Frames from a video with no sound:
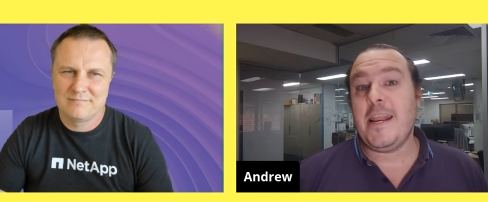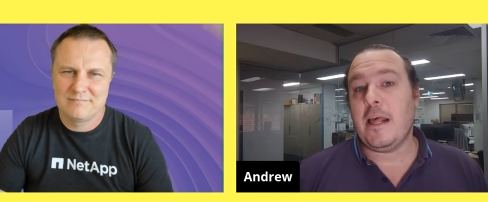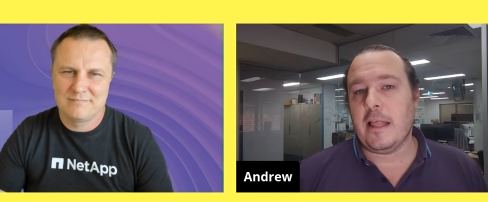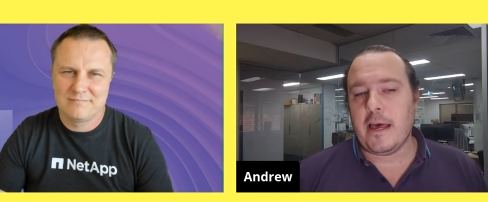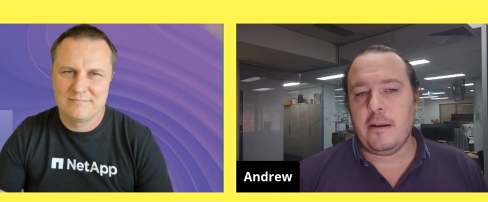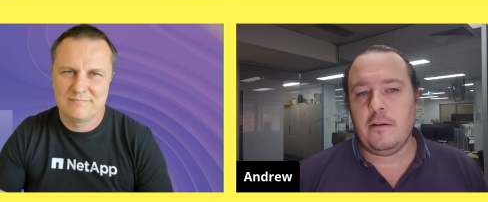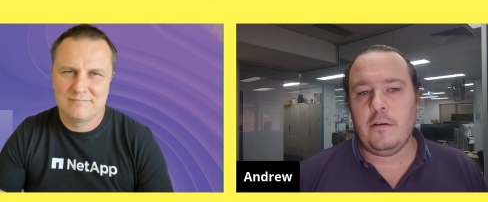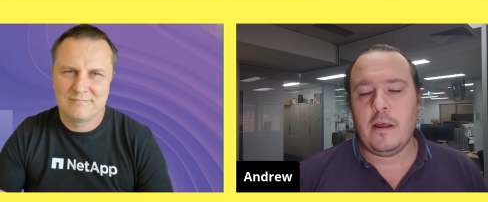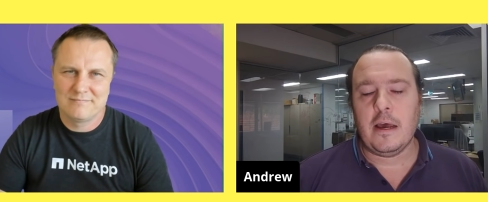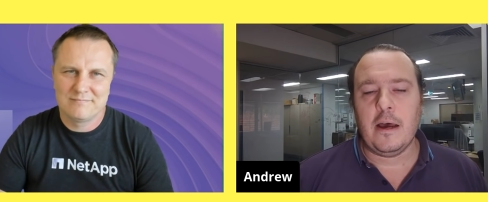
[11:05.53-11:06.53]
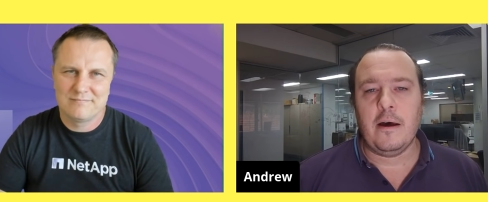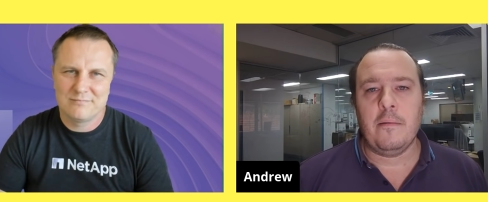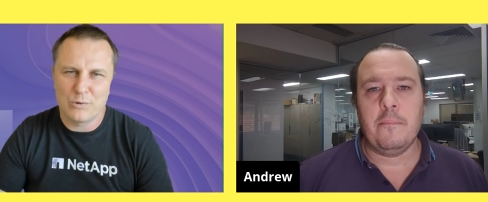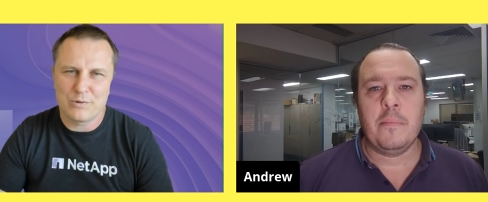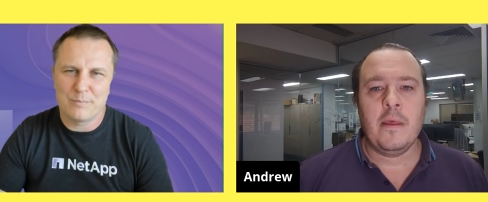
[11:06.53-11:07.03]
Speaker 1: cloud um,
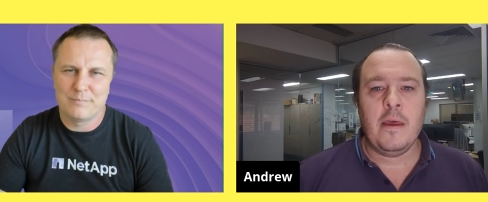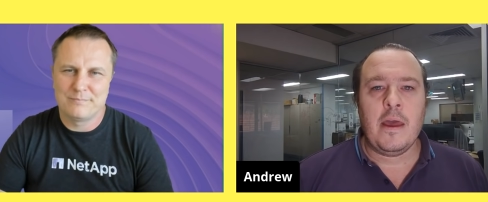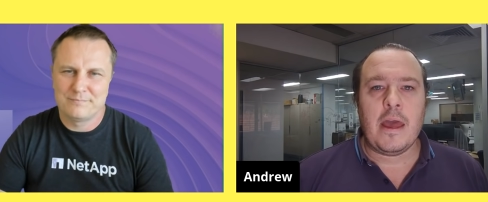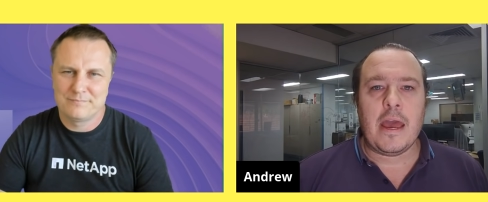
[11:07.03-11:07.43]
okay. Mm-hmm.